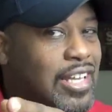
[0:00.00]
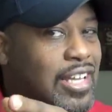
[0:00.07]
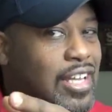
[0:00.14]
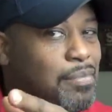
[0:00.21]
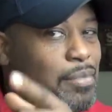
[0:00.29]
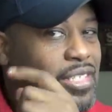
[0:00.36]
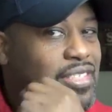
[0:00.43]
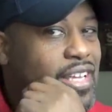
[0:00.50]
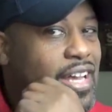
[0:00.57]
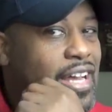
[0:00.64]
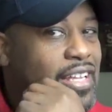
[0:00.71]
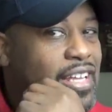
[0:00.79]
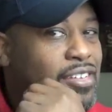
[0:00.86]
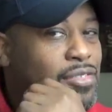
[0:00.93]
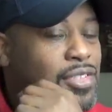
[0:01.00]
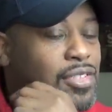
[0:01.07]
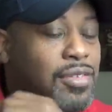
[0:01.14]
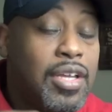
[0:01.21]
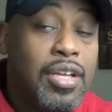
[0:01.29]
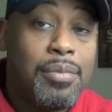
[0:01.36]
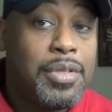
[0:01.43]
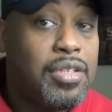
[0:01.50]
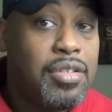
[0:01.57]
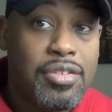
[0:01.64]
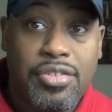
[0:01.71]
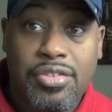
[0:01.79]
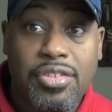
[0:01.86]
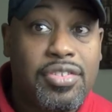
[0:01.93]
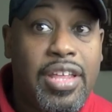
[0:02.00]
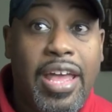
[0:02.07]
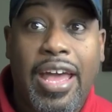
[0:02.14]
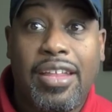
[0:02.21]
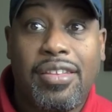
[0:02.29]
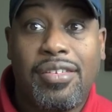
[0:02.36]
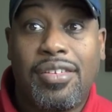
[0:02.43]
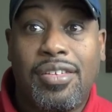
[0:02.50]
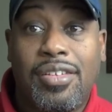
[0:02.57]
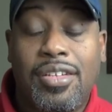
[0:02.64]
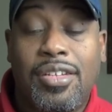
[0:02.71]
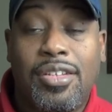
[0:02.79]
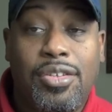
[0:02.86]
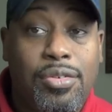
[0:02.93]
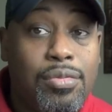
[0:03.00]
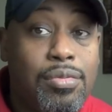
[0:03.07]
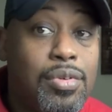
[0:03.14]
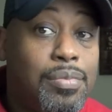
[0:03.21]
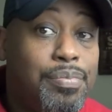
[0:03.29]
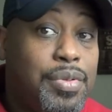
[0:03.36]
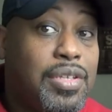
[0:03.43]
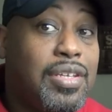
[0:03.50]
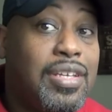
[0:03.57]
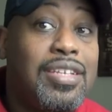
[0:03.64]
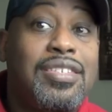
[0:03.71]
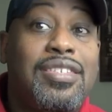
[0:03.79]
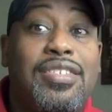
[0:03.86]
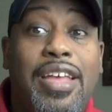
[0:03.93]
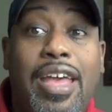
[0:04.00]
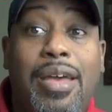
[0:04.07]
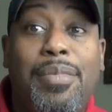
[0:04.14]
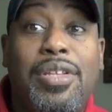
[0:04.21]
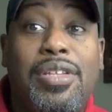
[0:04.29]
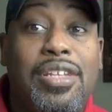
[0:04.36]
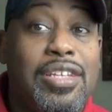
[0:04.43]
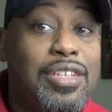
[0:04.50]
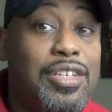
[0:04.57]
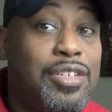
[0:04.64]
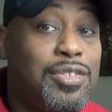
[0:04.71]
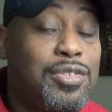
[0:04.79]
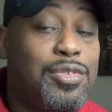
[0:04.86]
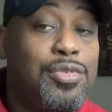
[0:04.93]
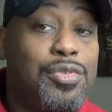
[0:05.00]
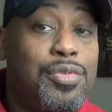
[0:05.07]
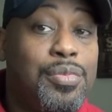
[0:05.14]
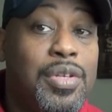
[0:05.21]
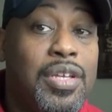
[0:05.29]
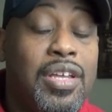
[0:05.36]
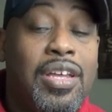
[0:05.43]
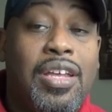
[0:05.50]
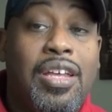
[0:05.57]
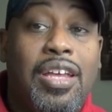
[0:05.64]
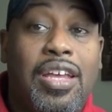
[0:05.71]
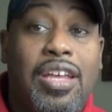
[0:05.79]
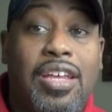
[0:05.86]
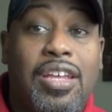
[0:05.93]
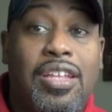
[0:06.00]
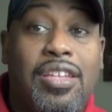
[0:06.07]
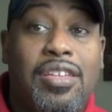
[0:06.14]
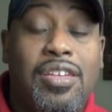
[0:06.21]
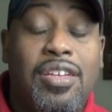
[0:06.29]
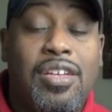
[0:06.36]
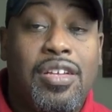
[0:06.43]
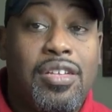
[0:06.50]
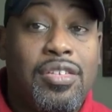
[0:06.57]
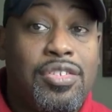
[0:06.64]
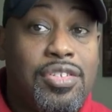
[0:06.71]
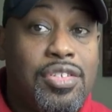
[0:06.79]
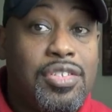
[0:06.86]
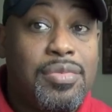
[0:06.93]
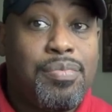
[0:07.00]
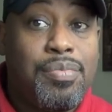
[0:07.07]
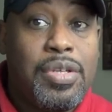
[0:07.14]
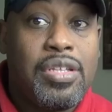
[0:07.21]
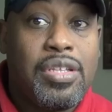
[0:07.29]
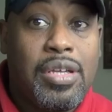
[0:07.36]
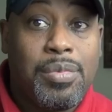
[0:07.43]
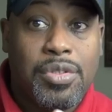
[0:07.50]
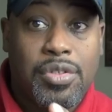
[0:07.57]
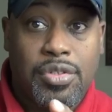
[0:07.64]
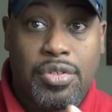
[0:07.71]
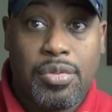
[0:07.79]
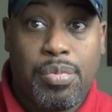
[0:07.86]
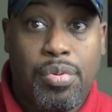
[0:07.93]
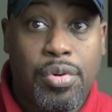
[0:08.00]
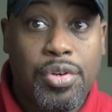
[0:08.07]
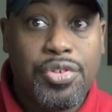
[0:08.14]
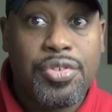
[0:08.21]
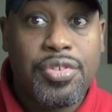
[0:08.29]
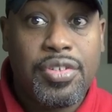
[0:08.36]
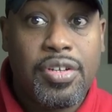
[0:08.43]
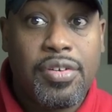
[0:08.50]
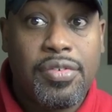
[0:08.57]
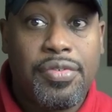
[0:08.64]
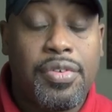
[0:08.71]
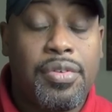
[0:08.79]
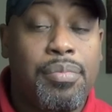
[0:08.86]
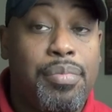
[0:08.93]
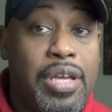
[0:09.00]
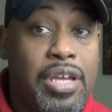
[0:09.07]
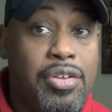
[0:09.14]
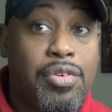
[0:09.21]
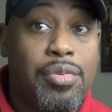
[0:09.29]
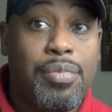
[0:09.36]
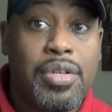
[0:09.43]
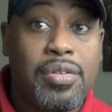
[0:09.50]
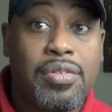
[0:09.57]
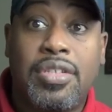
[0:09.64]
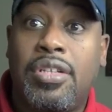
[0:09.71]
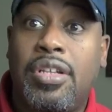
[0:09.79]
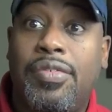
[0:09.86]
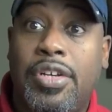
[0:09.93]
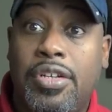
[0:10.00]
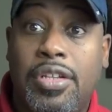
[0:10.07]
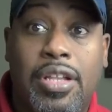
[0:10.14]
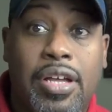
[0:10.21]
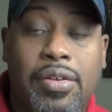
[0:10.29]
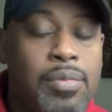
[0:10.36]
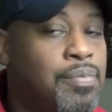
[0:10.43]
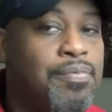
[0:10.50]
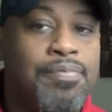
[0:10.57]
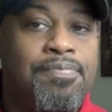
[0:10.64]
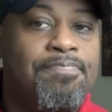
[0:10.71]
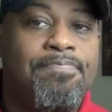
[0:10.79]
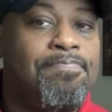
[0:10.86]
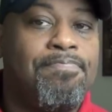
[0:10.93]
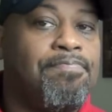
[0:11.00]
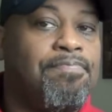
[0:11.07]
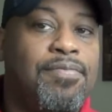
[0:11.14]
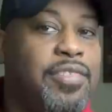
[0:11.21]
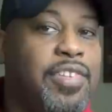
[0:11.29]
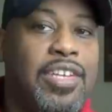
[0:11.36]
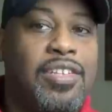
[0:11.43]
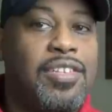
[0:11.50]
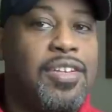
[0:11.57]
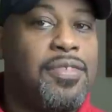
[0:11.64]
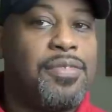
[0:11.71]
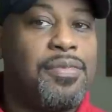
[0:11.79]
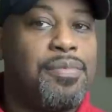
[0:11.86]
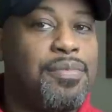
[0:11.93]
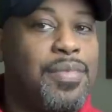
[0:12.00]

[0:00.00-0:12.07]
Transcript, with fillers: got my side eye on you. I mean, just that. You will be examined and exhumed, and just being able to support yourself, pay your bills, and live a good life, That ain't enough.